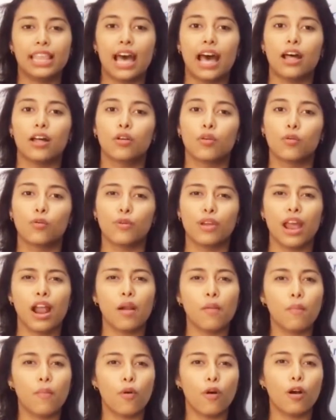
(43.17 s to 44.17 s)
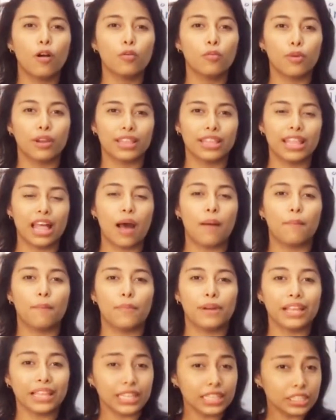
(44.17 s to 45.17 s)
that we are born with a
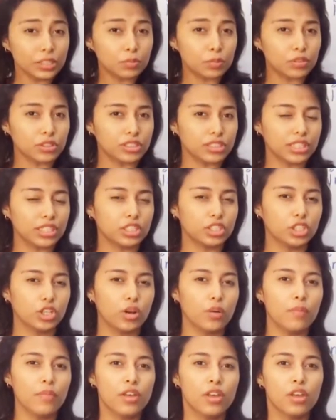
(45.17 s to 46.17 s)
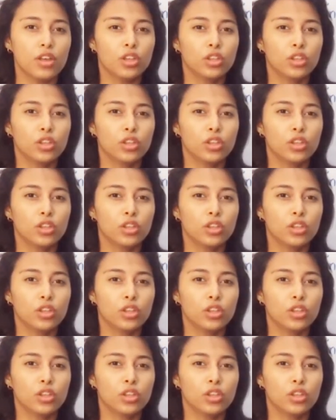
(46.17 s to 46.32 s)
predisposition